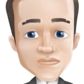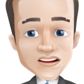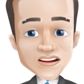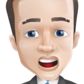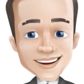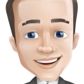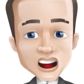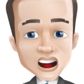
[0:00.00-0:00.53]

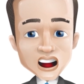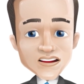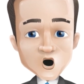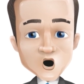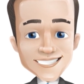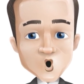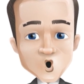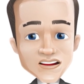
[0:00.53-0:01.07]
Opening a
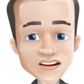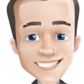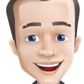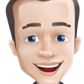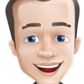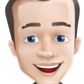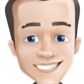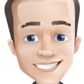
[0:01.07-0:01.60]
large number of
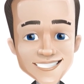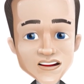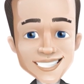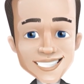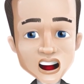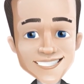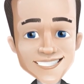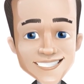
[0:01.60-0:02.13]
trades
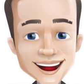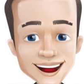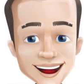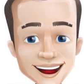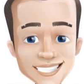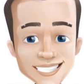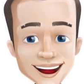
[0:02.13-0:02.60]
comes with higher